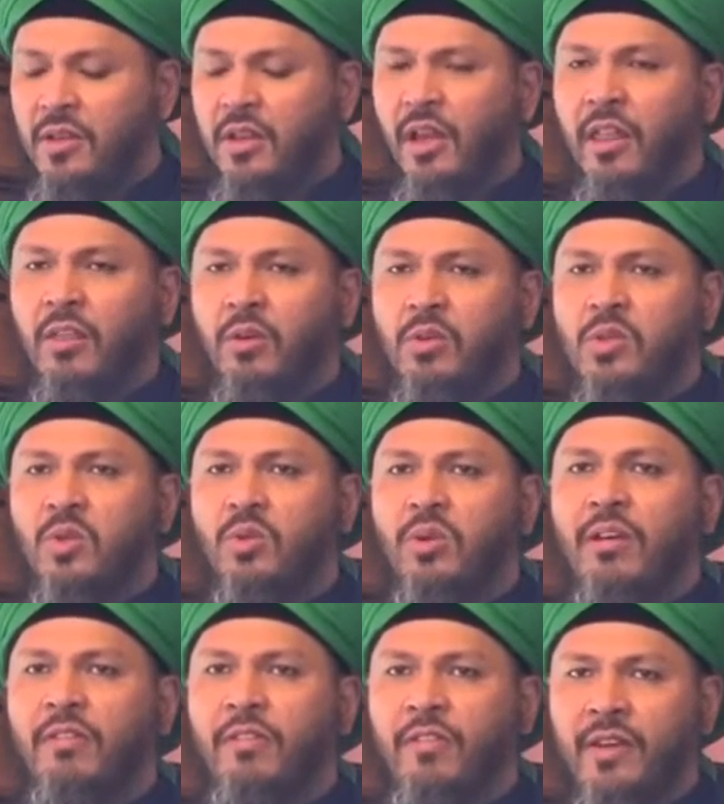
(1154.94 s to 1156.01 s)
And those who
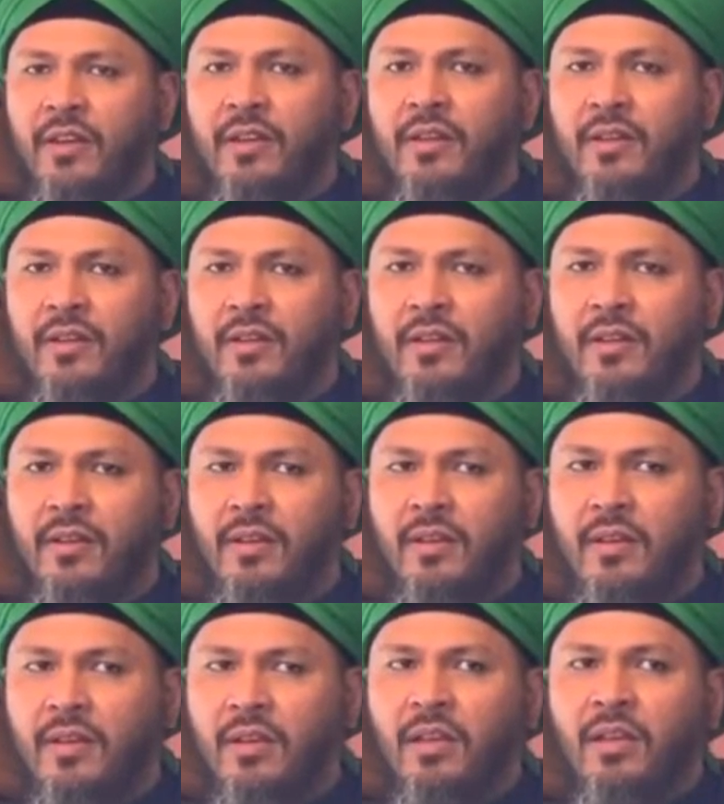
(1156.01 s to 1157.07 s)
have fear,
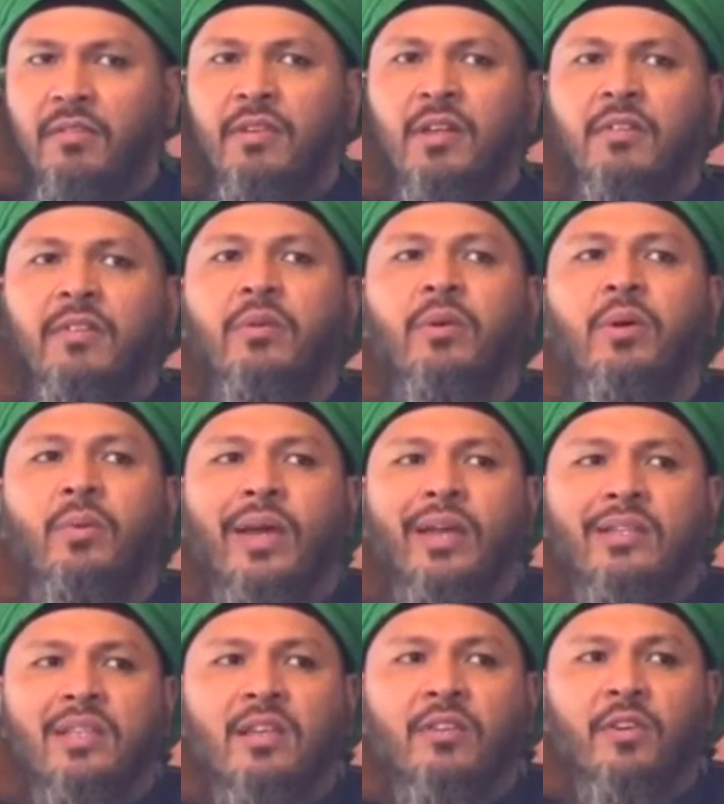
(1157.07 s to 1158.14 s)
even if they were
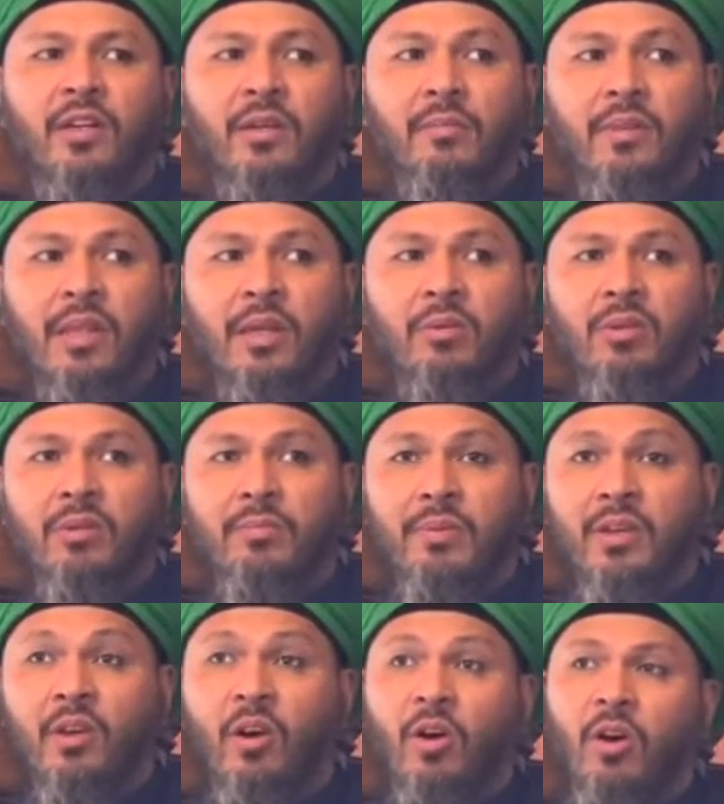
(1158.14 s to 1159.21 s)
waiting for him, they will
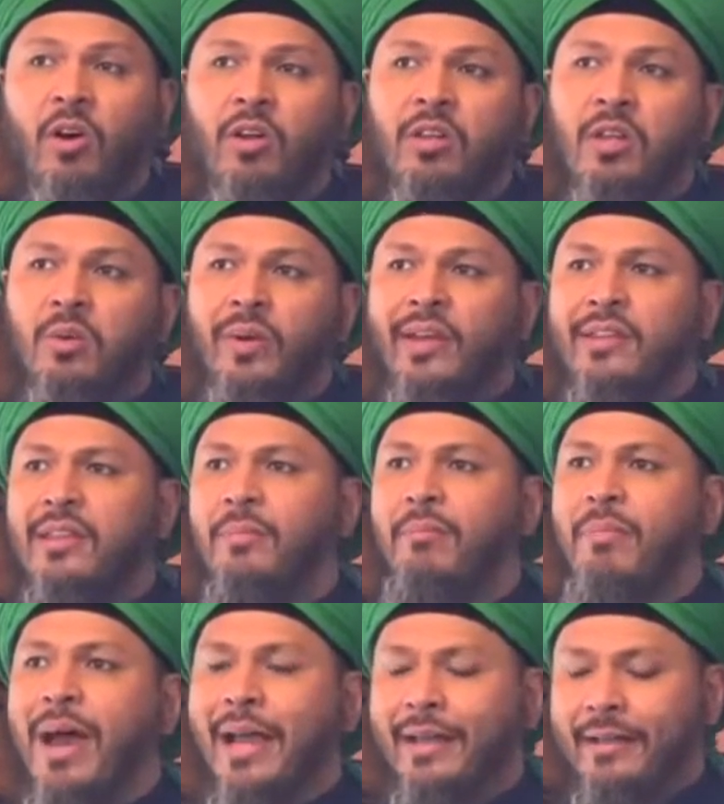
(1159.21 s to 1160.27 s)
be all the way in the
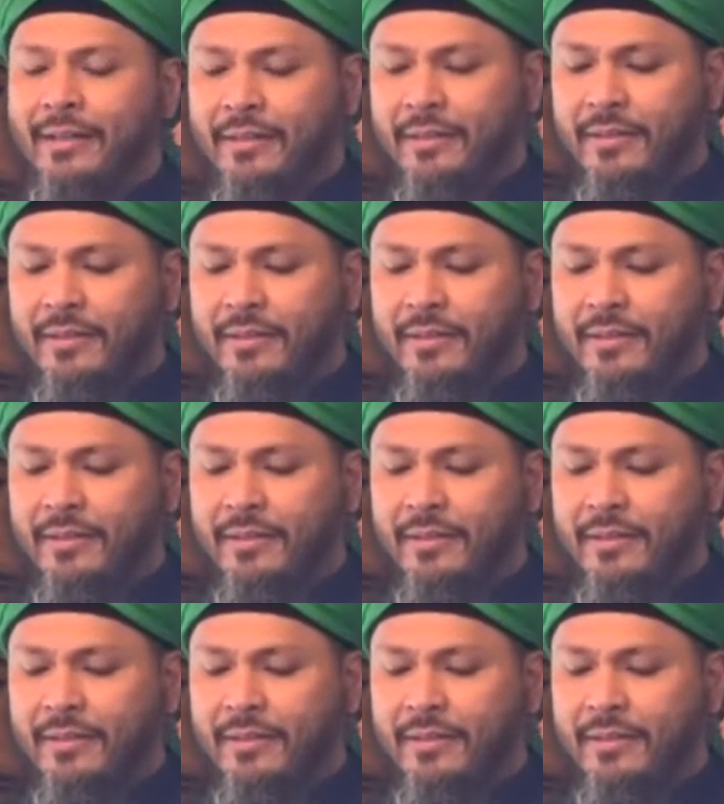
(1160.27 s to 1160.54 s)
back.